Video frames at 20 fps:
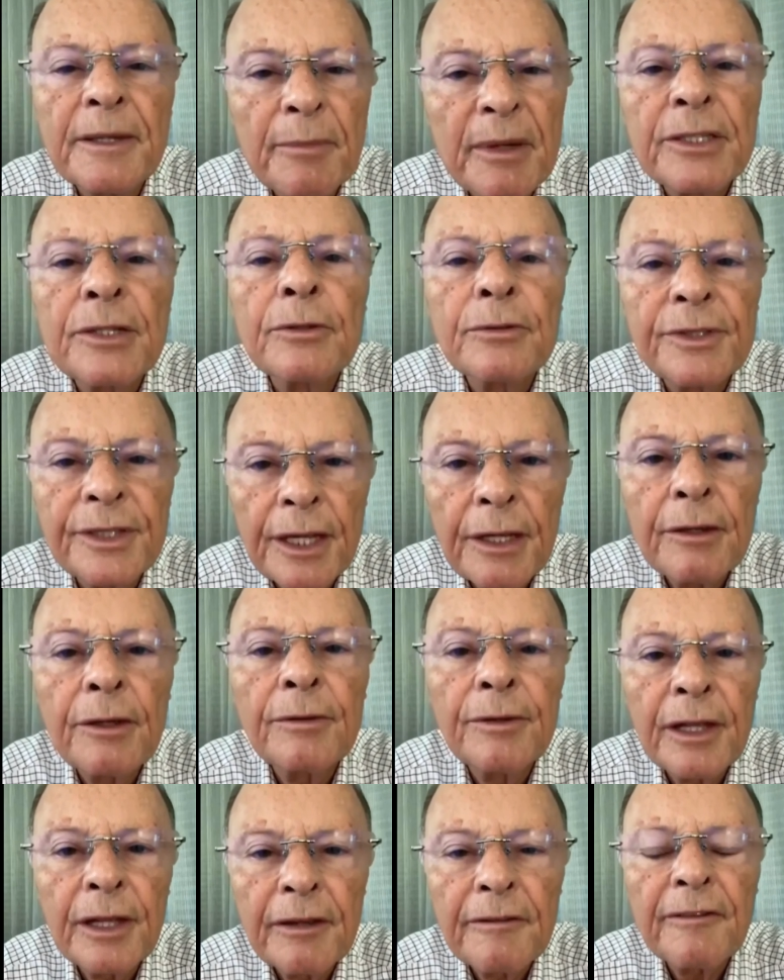And I
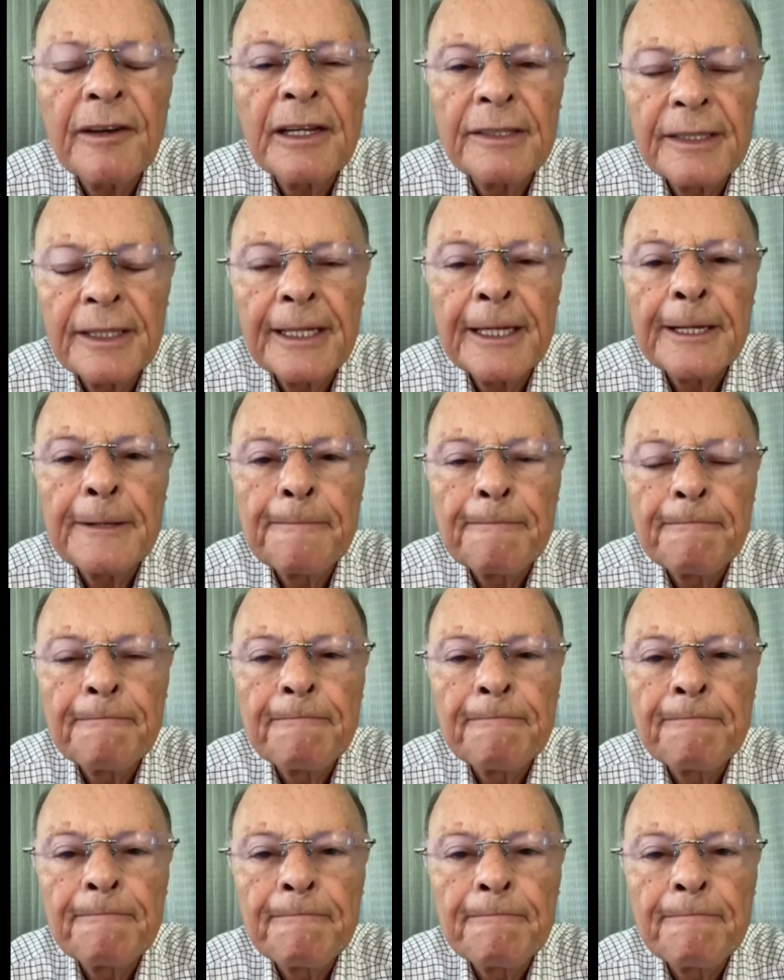didn't know what to do,
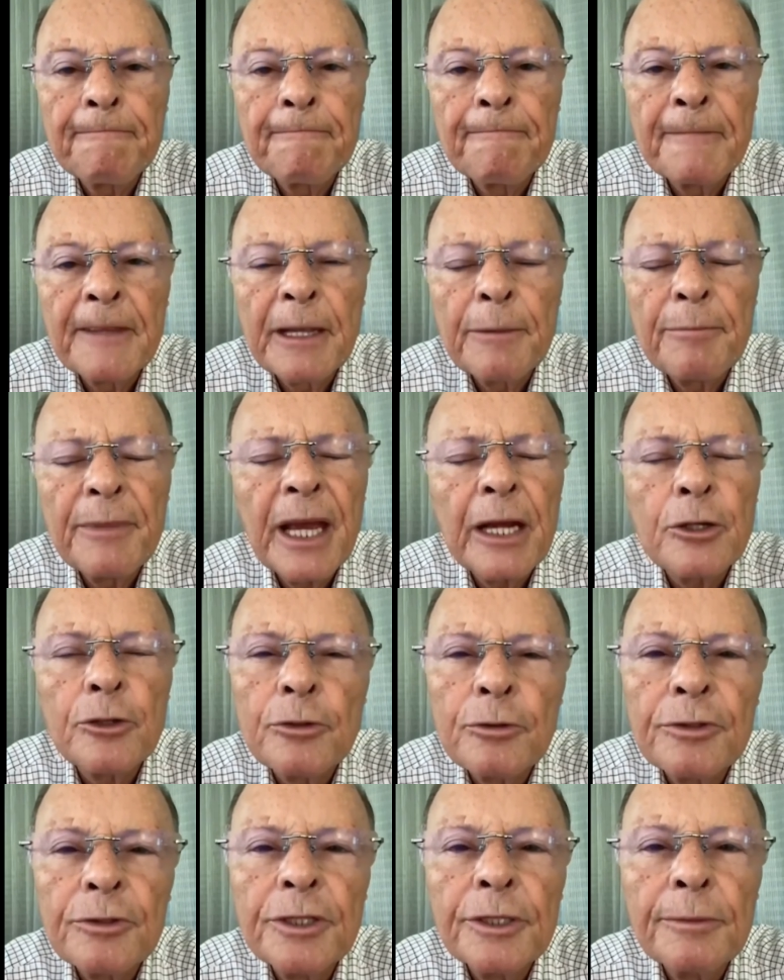but I know what
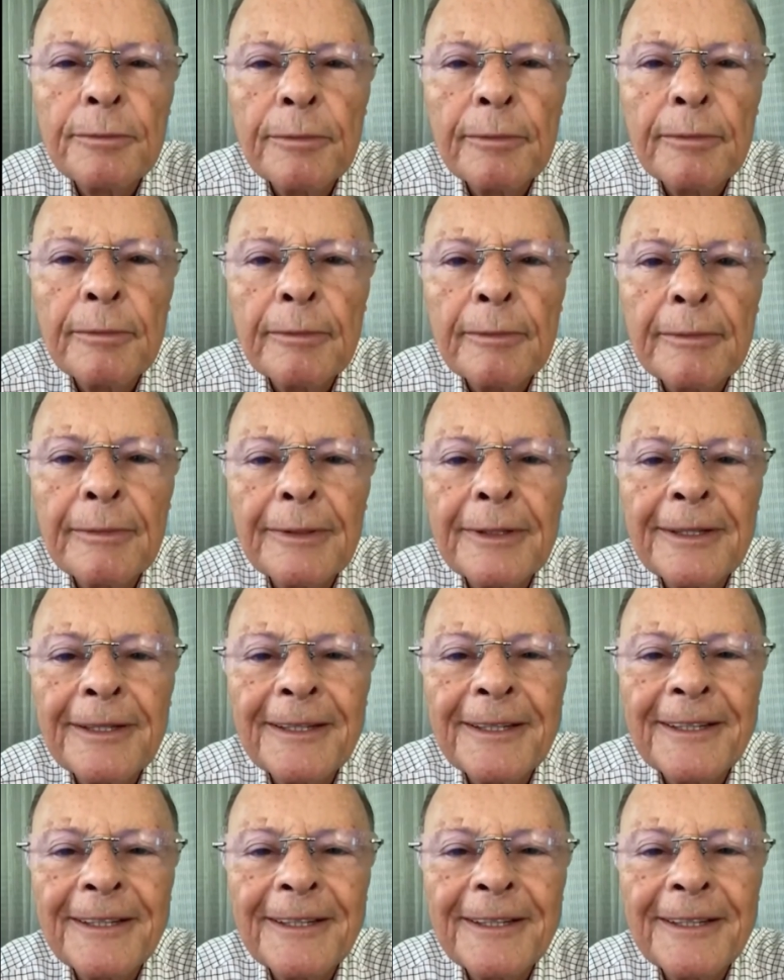I need to do.